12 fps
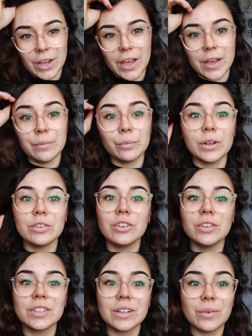um, when
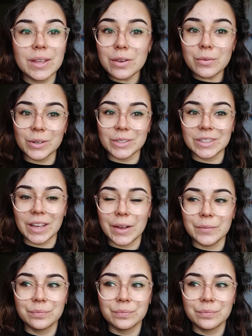choosing where you want to go.